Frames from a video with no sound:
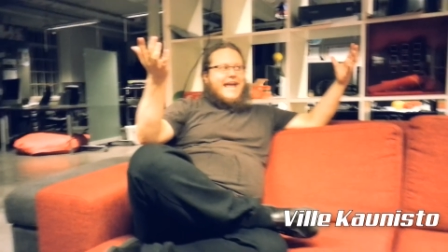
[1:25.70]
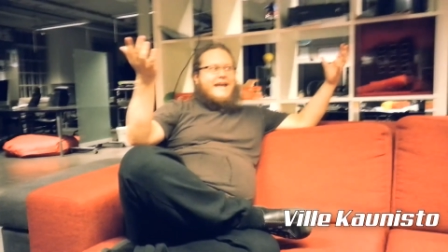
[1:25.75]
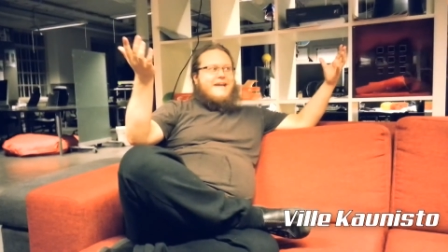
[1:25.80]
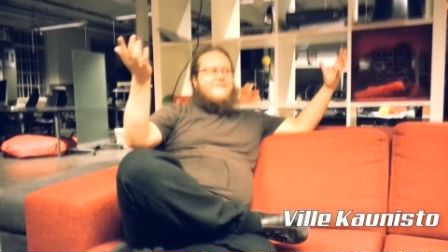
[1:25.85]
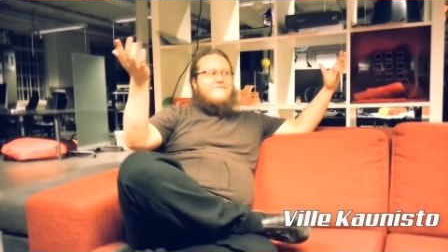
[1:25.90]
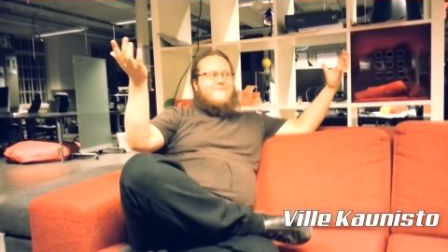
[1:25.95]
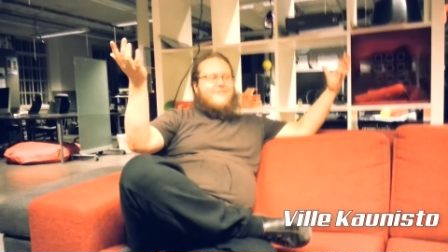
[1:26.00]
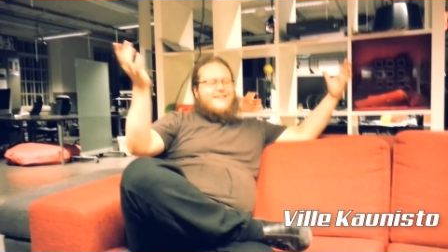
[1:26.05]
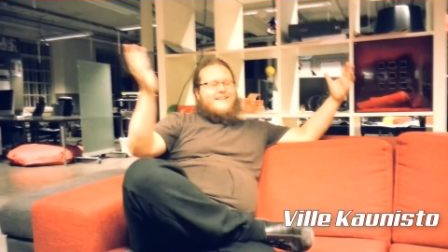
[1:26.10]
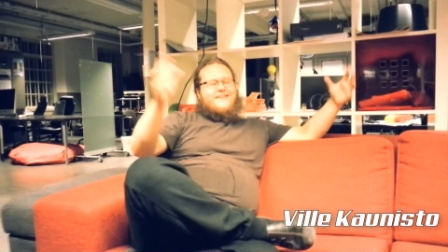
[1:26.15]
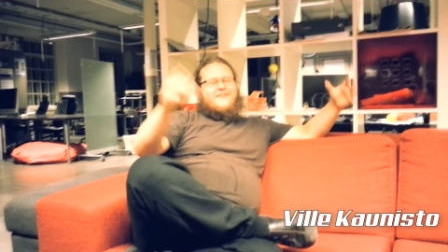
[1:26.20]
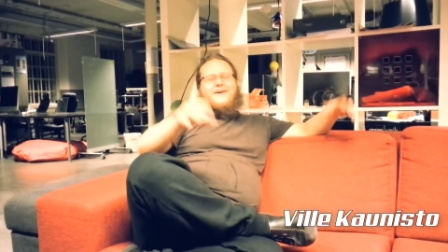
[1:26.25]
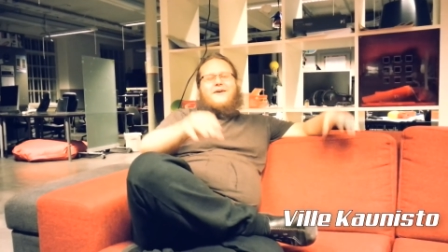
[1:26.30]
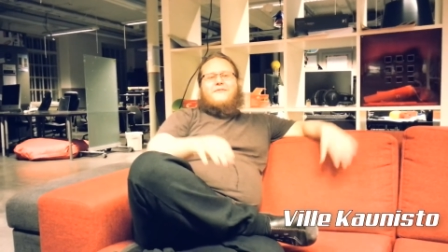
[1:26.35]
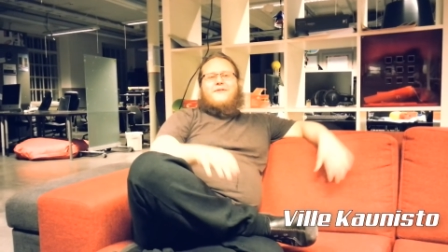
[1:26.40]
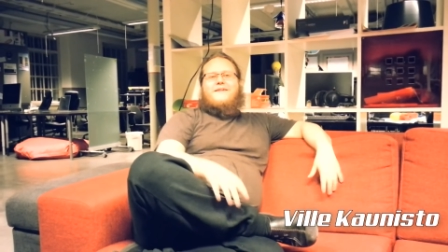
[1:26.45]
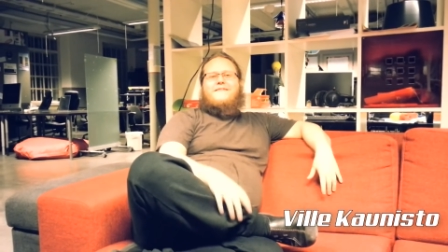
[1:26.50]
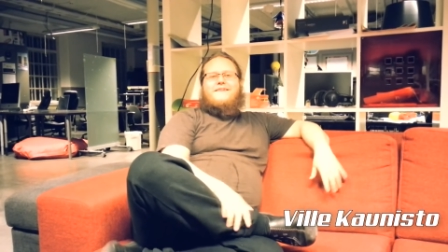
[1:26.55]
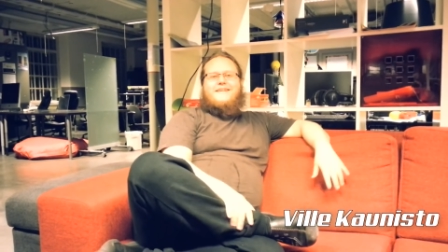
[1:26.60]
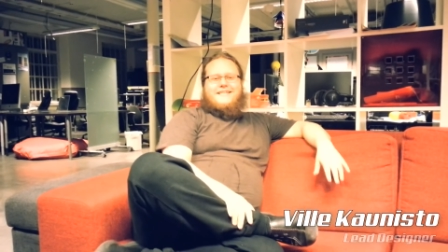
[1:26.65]
Everything.
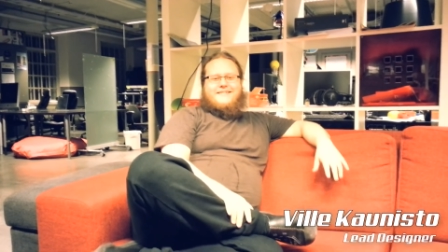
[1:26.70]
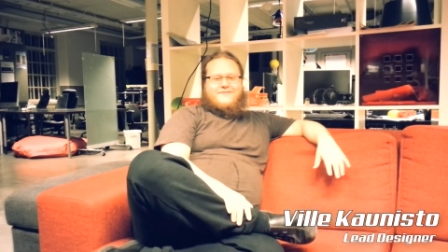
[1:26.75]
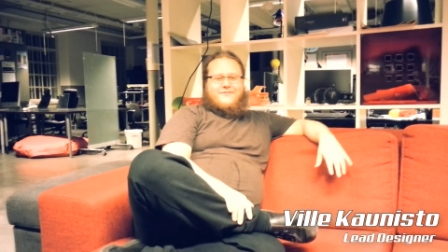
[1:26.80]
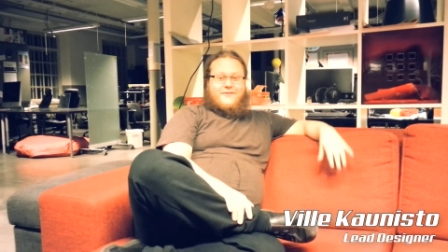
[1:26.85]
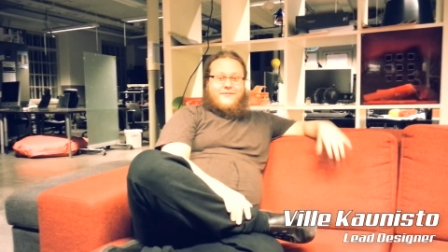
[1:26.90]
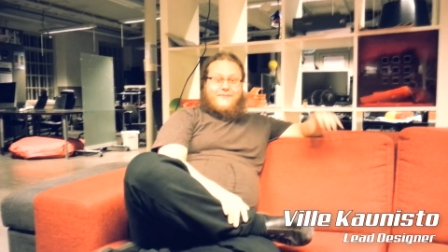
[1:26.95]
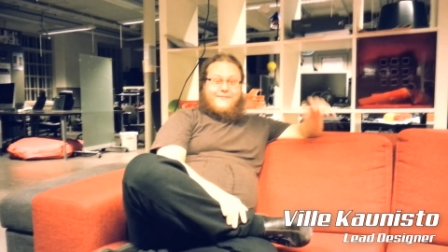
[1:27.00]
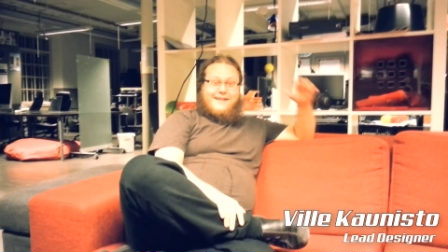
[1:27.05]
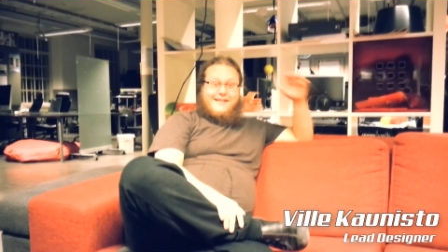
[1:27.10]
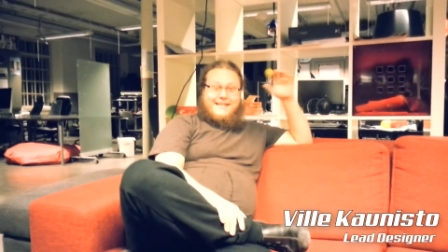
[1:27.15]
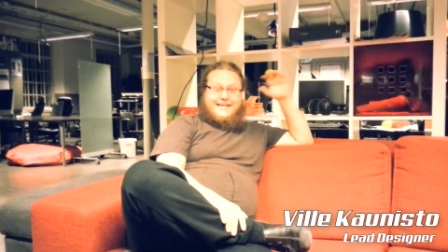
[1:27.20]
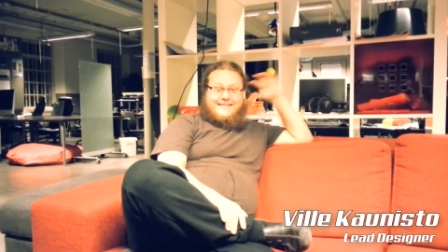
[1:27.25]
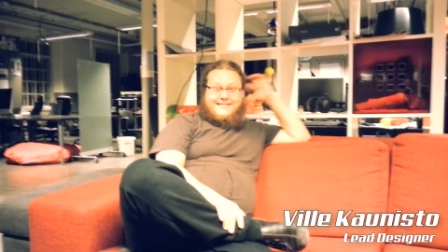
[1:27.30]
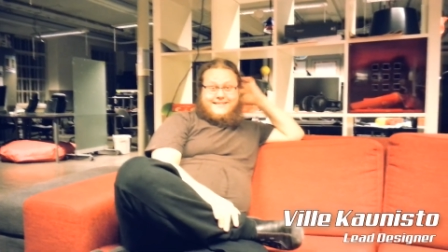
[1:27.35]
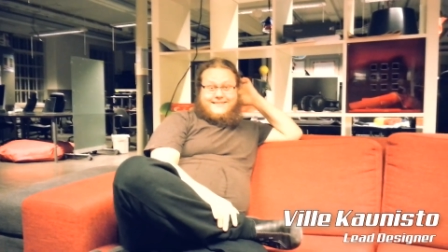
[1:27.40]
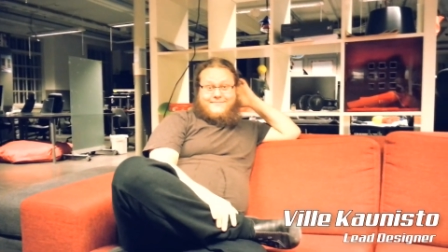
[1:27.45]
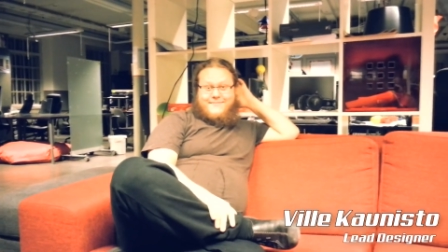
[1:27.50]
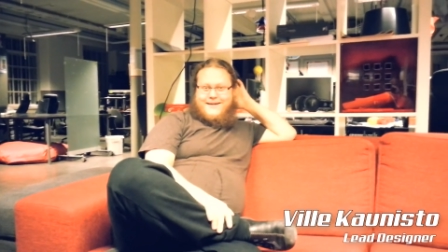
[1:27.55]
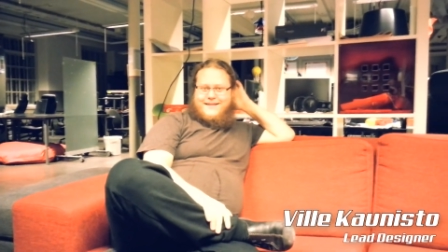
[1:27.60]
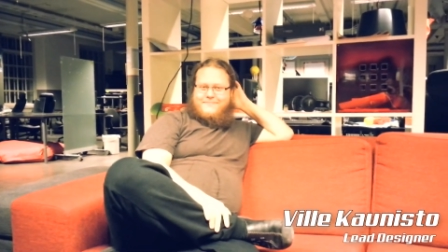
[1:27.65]
No, nothing is wrong really.
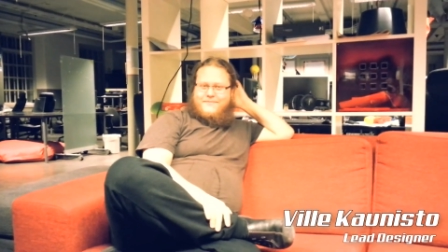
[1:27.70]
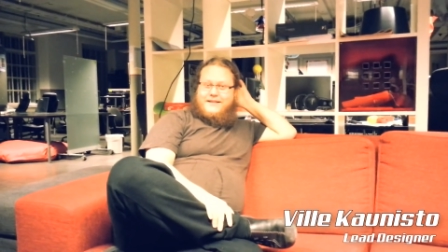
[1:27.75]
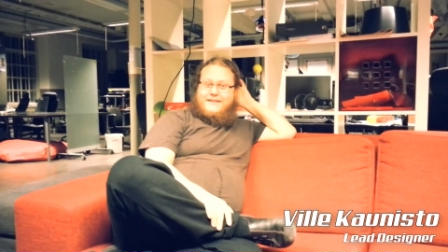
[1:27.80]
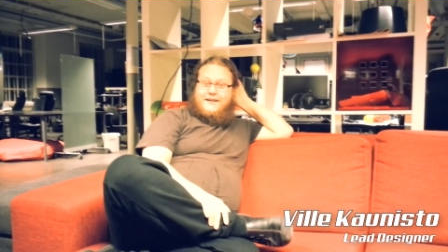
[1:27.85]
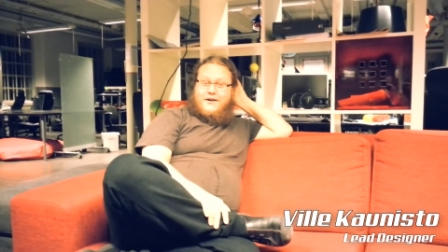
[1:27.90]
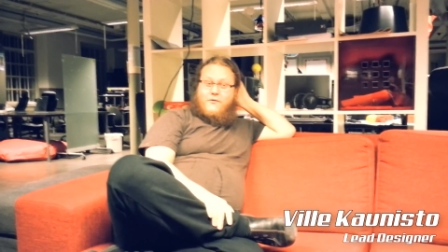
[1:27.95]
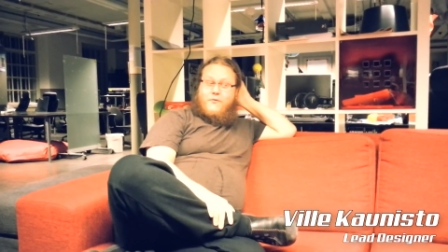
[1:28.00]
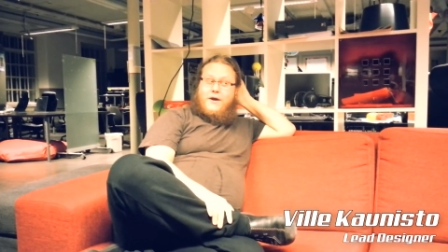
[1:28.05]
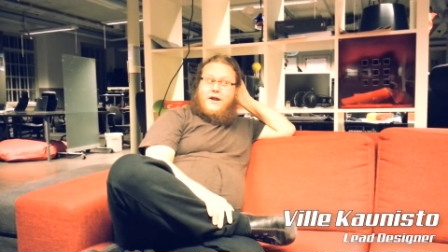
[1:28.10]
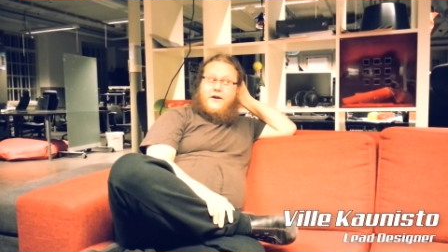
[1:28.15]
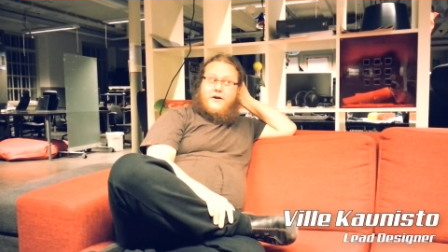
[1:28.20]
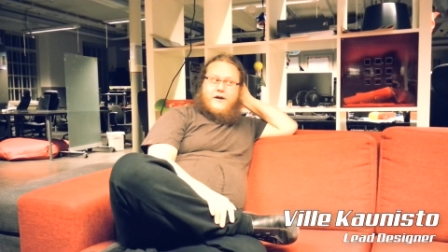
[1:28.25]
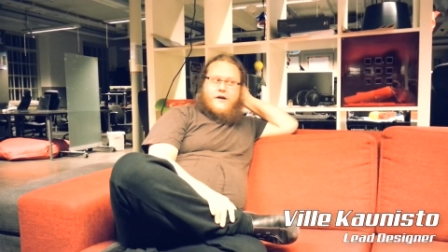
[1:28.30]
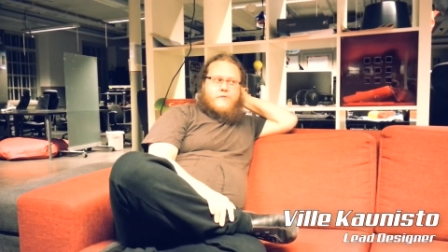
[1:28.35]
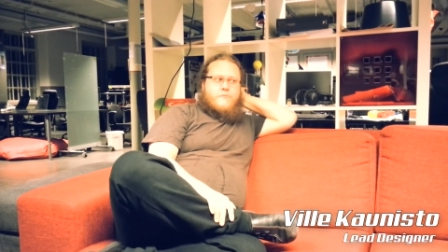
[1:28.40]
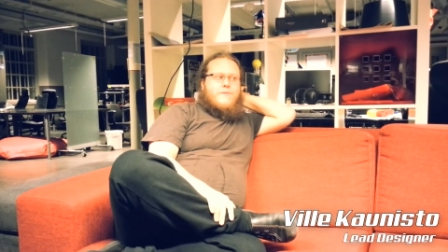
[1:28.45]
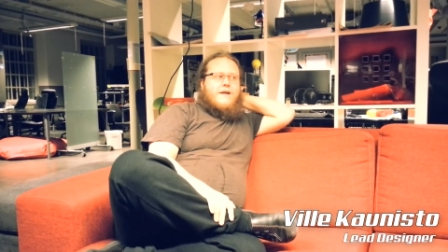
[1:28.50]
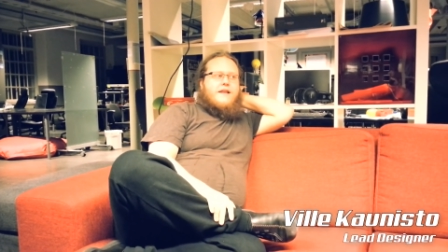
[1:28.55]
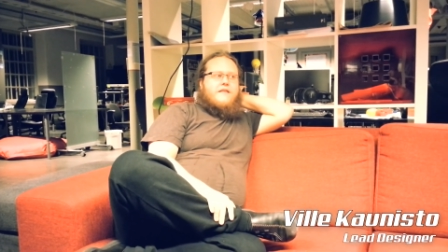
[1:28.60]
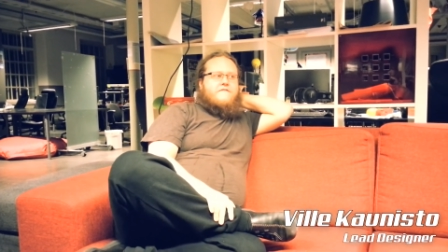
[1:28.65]
That's but but there
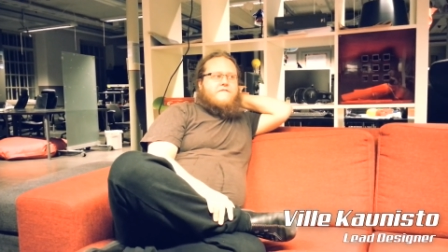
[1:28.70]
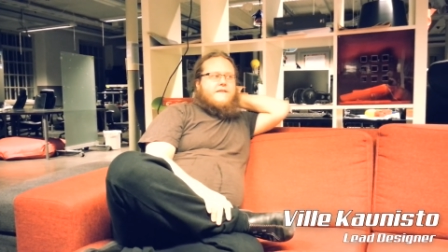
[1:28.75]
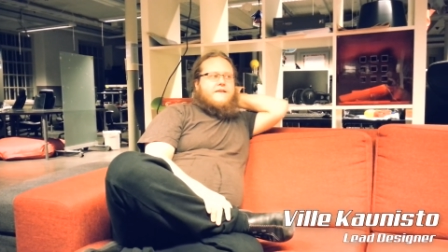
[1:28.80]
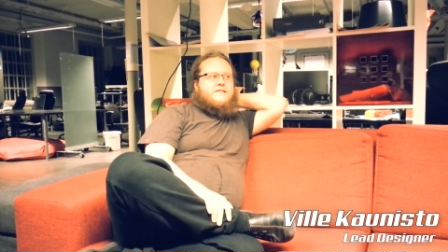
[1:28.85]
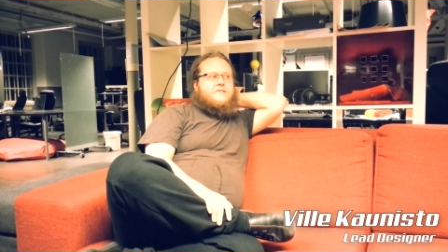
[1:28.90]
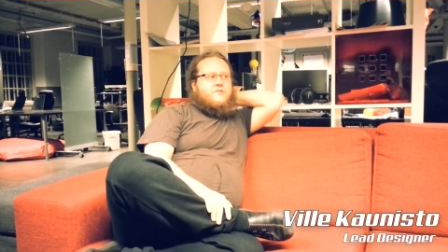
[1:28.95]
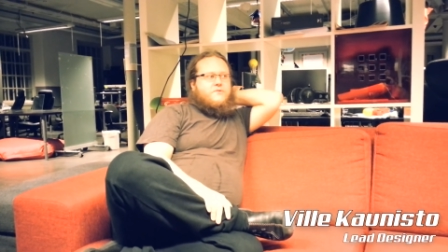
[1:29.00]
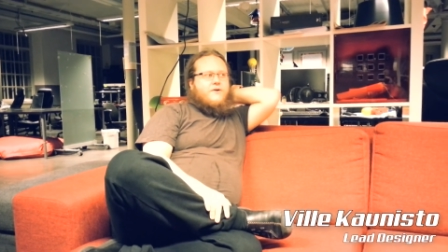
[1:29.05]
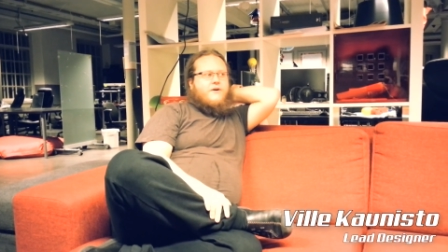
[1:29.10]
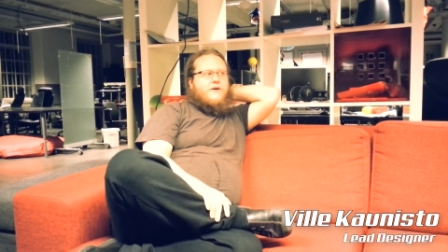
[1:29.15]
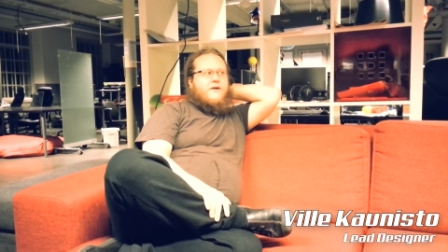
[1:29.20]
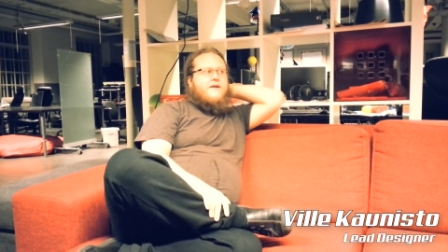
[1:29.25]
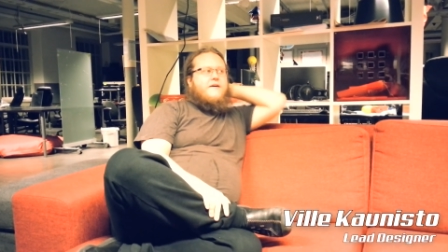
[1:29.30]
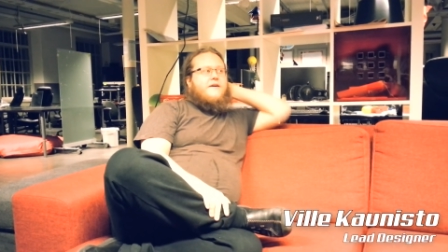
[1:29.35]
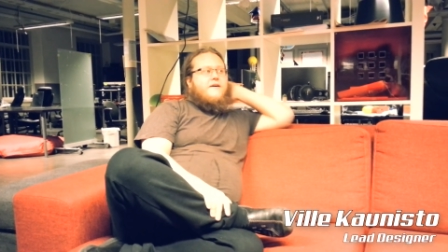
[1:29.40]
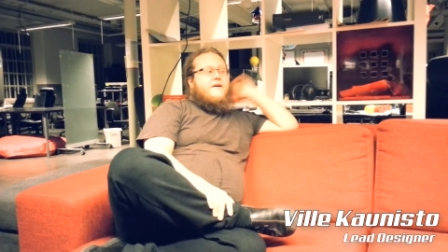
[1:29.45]
were many things wrong.